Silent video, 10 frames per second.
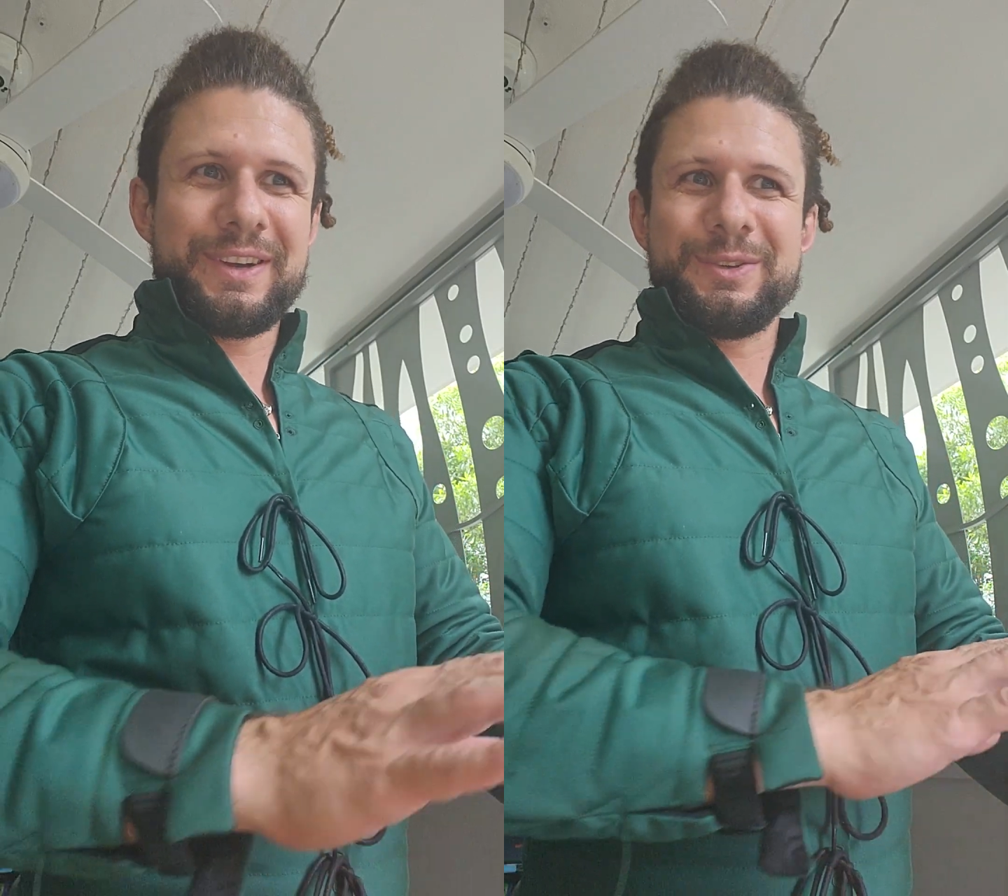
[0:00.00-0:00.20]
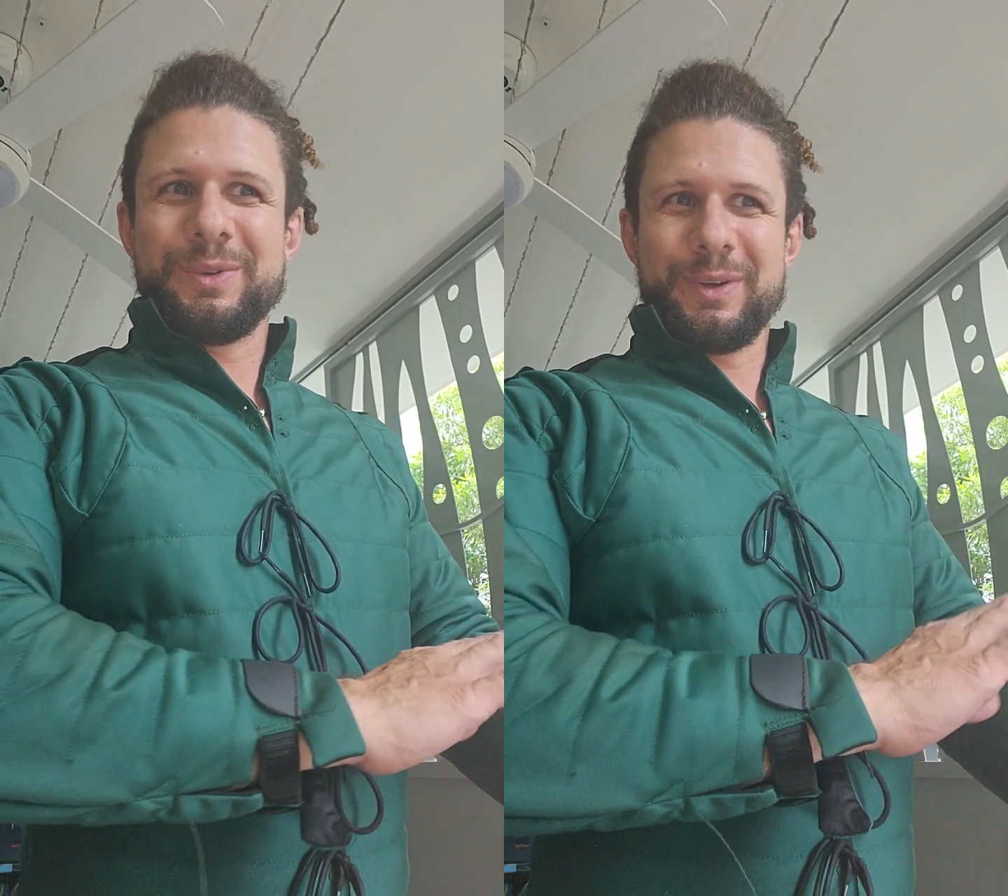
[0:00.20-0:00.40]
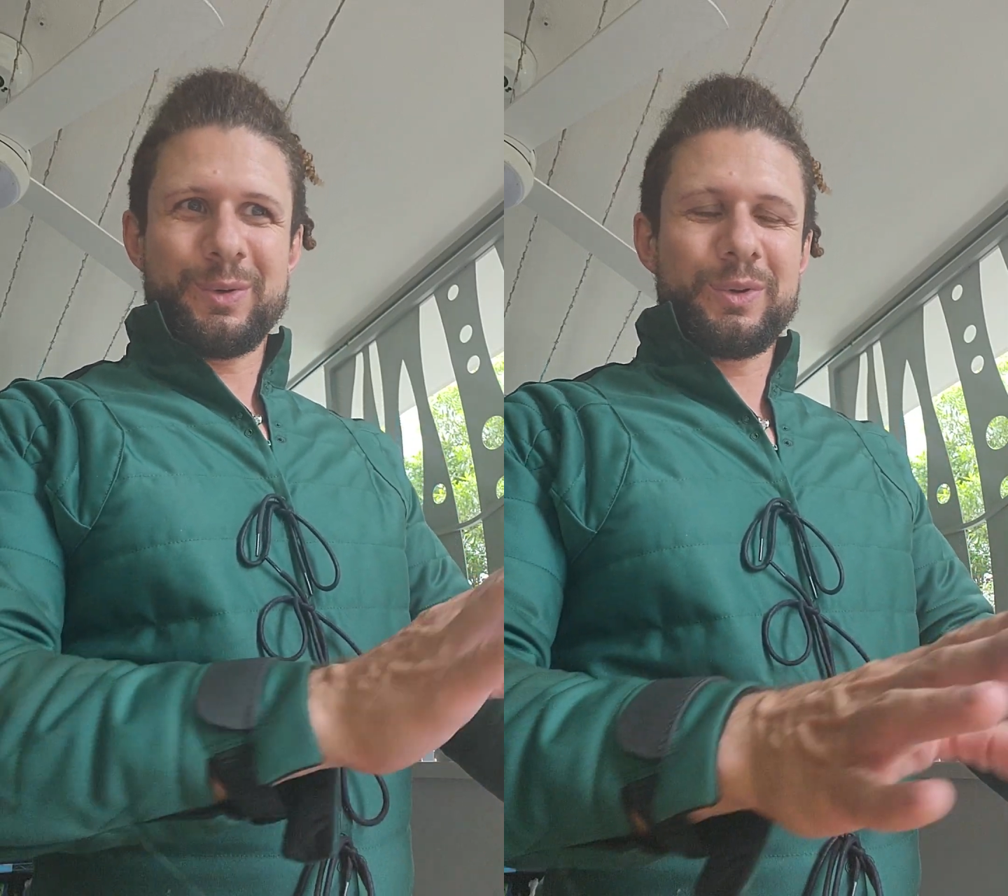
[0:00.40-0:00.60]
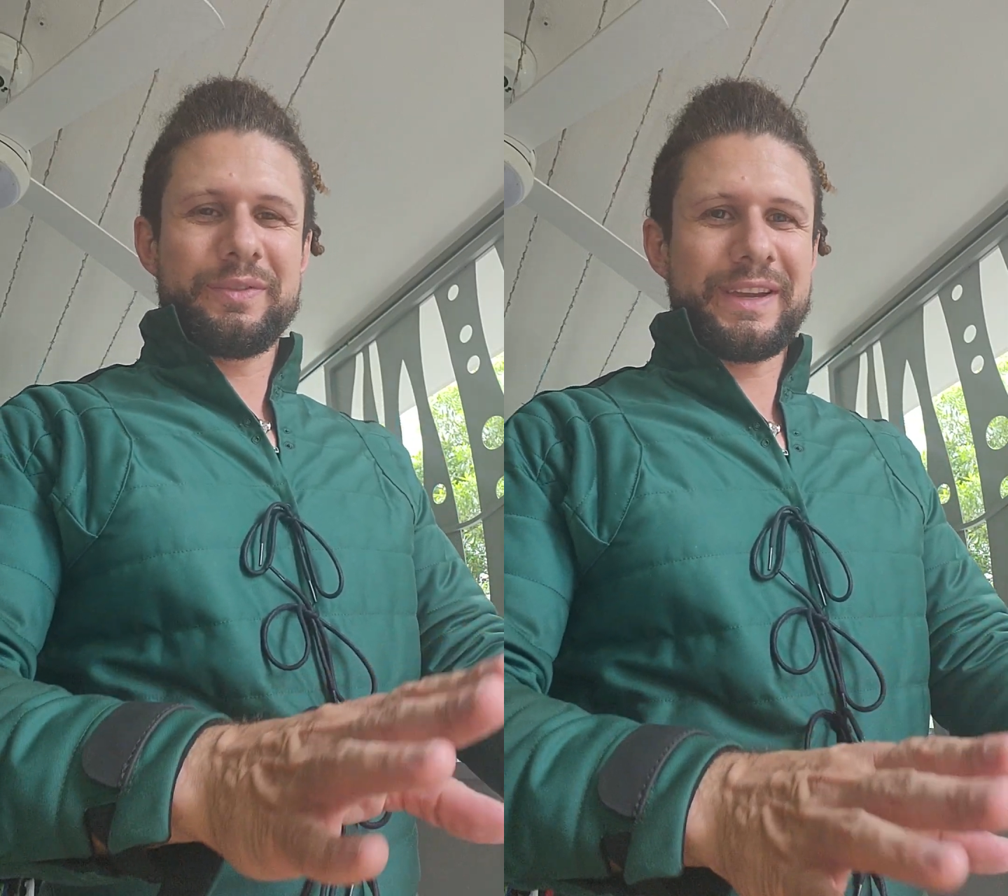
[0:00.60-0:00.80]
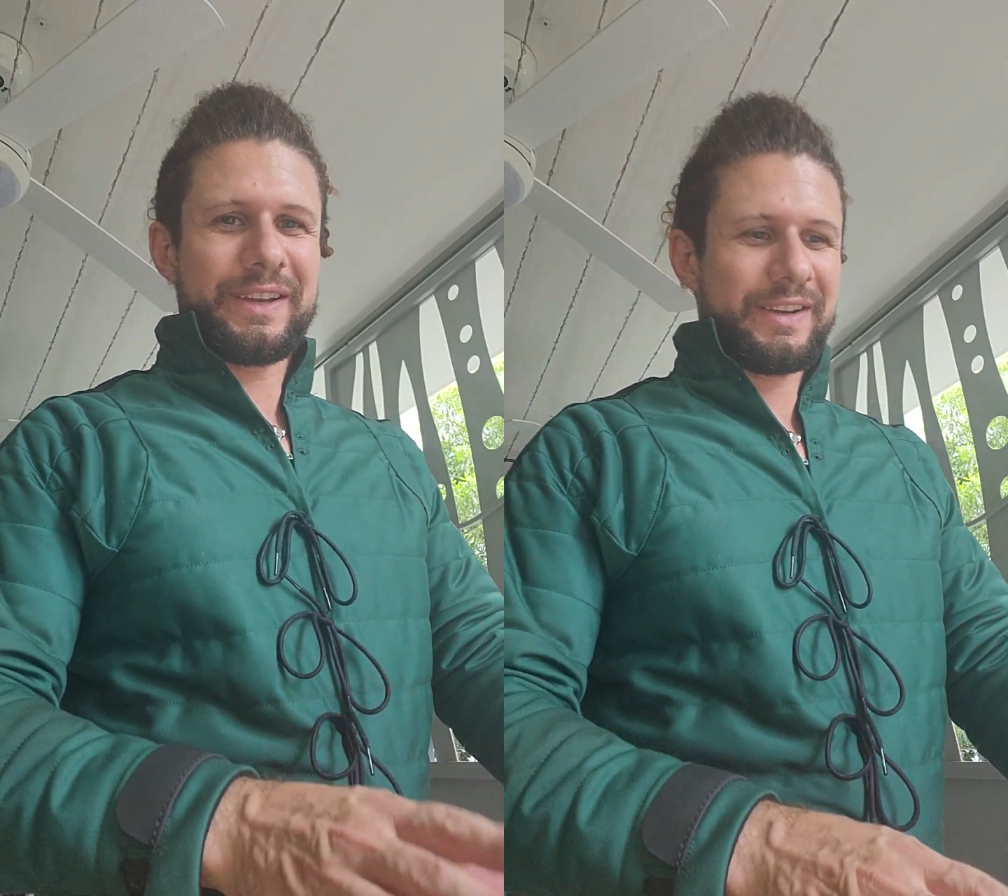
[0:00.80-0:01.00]
doing all of
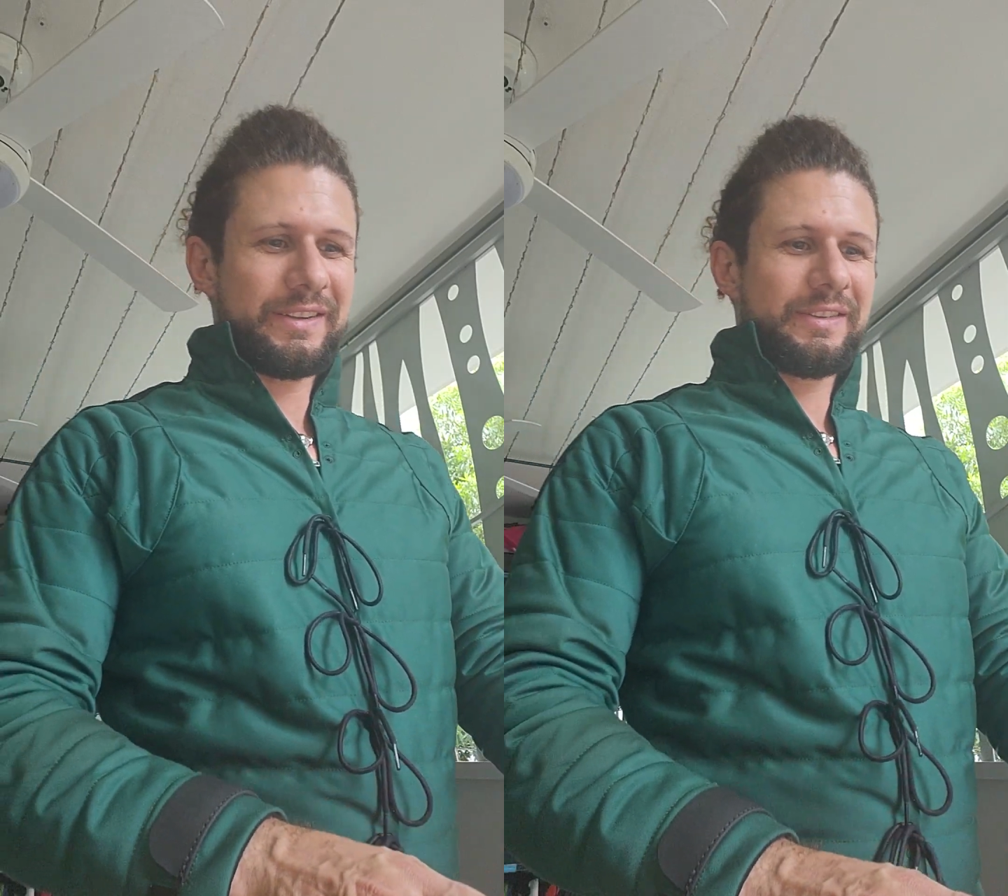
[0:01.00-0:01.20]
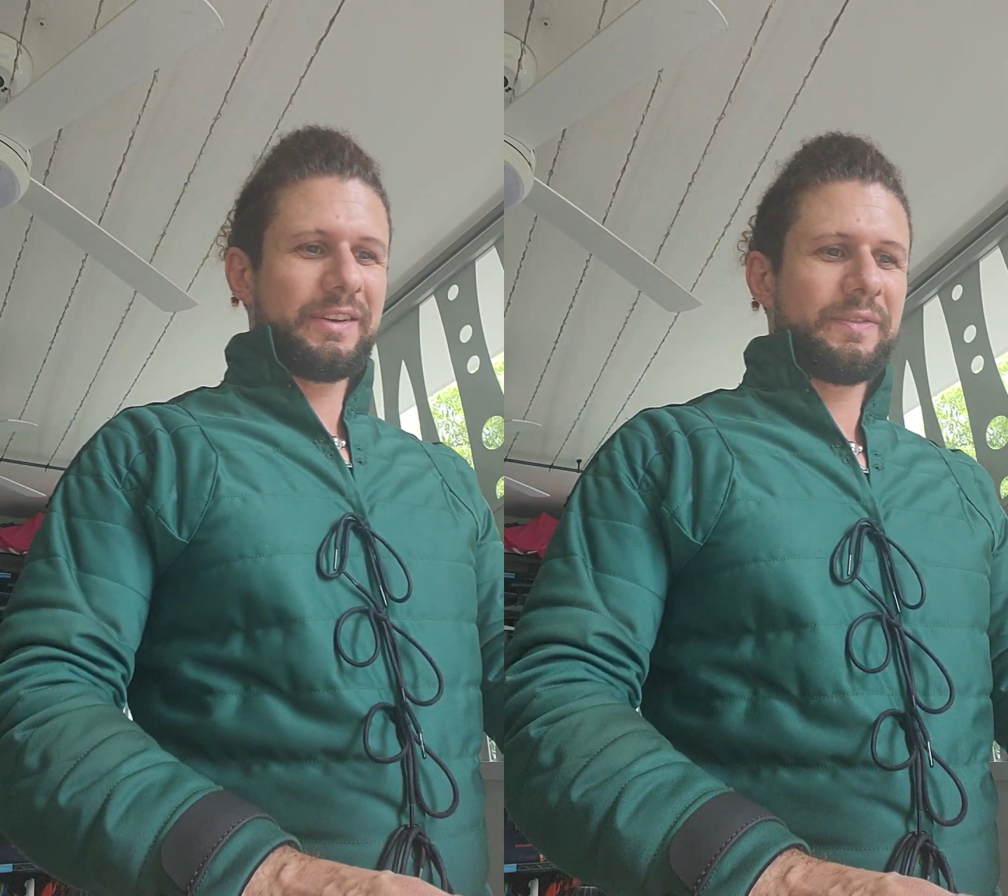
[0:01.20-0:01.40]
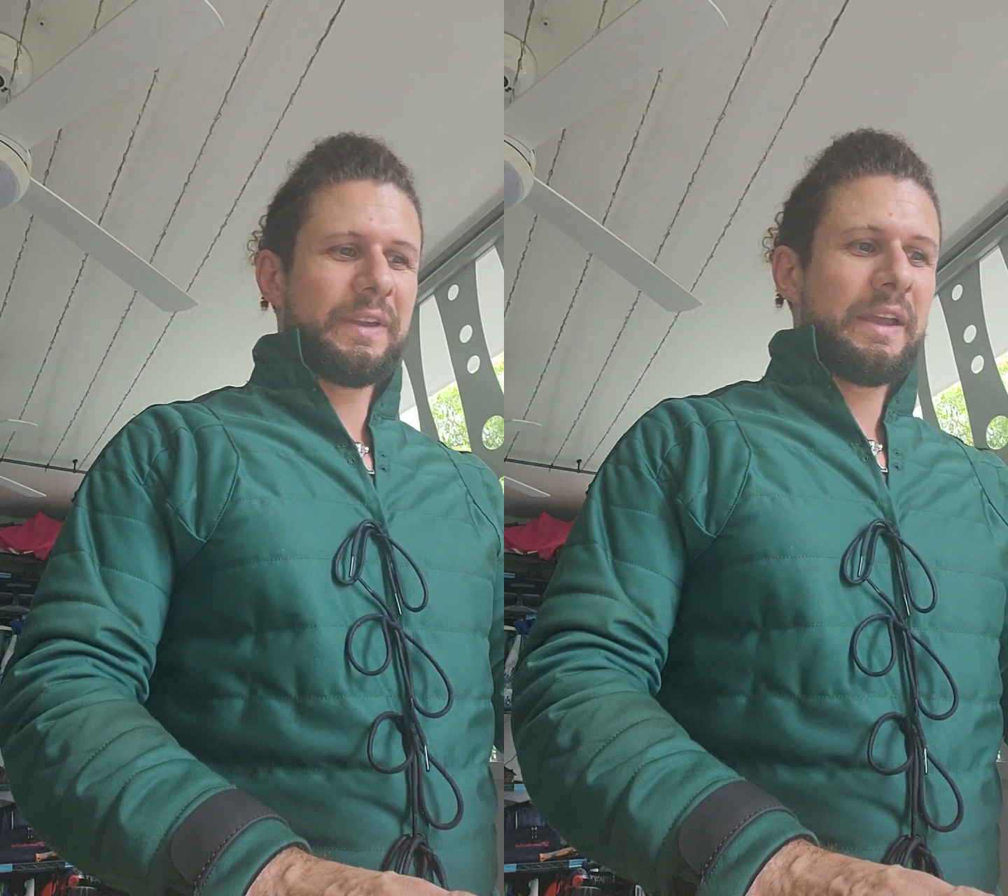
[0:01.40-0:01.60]
that kind of stuff.